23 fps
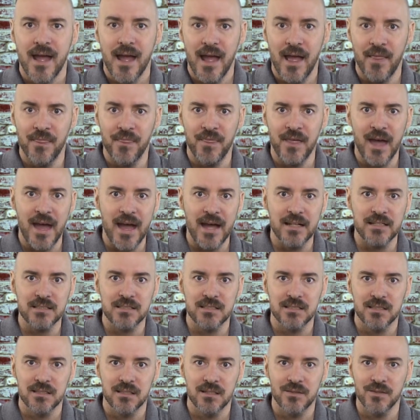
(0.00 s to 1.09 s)
And
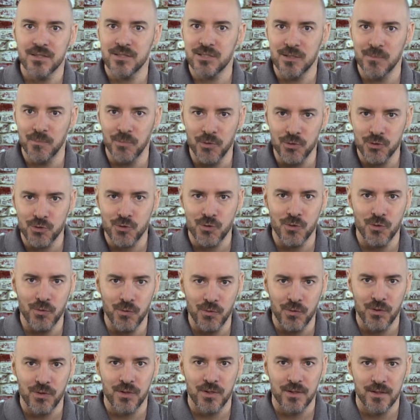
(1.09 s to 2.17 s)
that's the simple
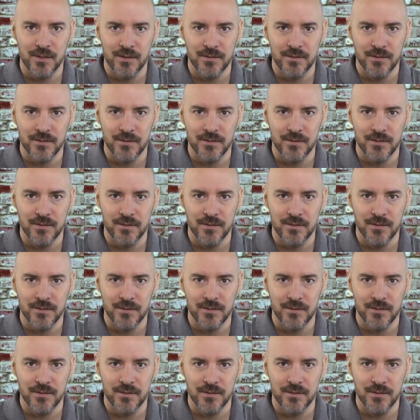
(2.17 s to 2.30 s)
truth.